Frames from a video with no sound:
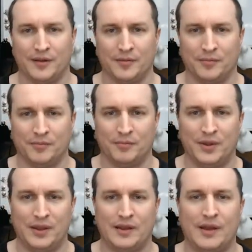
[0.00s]

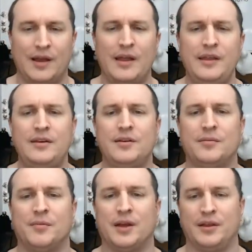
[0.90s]
behind
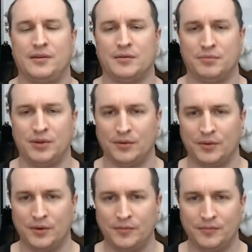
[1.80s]
my
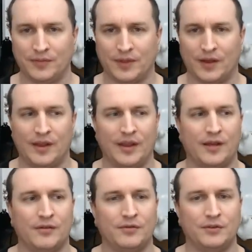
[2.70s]
computer, I
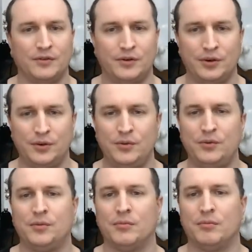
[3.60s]
have two
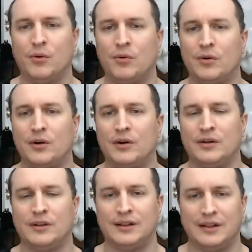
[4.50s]
more
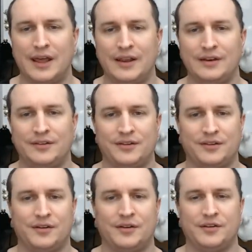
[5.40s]
lights
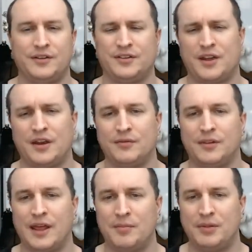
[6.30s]
that are just kind of
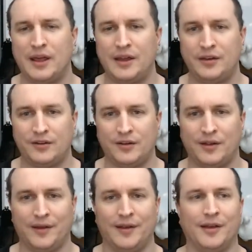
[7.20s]
lamp lights,
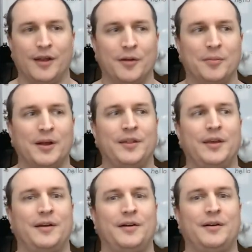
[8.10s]
but they
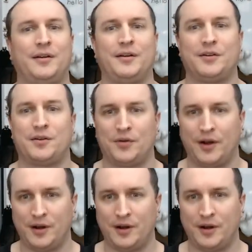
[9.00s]
are incredibly